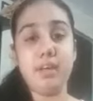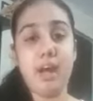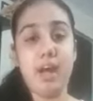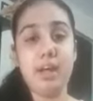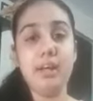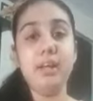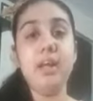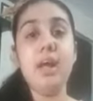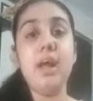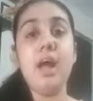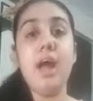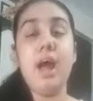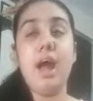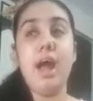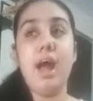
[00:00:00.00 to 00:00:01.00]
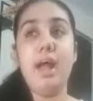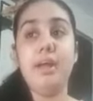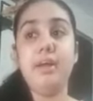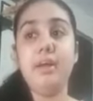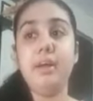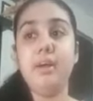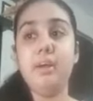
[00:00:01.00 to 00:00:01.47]
hand.
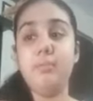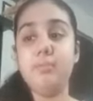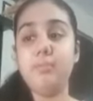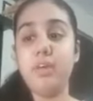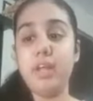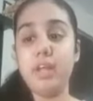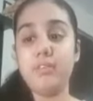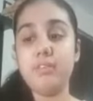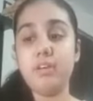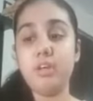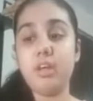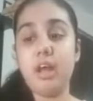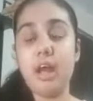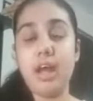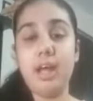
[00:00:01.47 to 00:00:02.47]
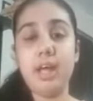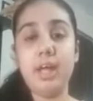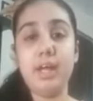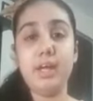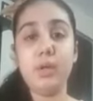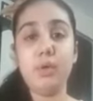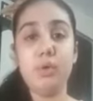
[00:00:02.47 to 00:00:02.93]
And um, whenever
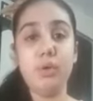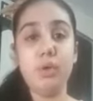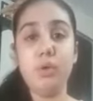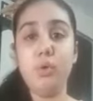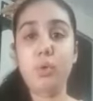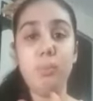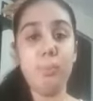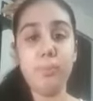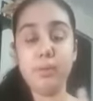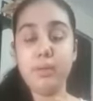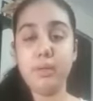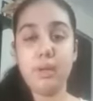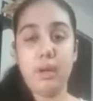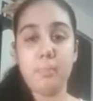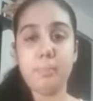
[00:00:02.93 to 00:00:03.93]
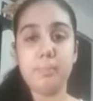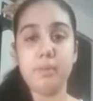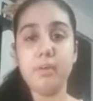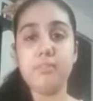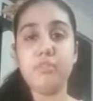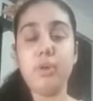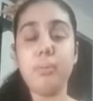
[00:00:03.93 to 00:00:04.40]
I uh, open up
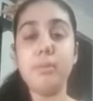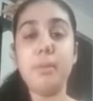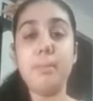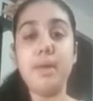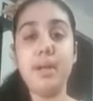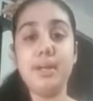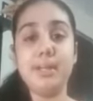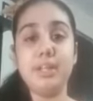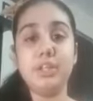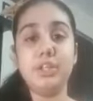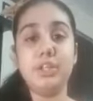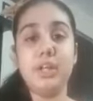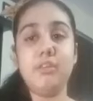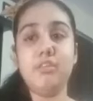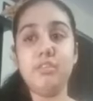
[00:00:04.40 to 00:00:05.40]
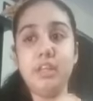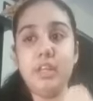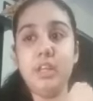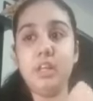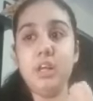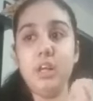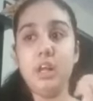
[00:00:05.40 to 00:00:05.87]
uh, from the meditation, I
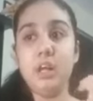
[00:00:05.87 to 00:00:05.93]
feel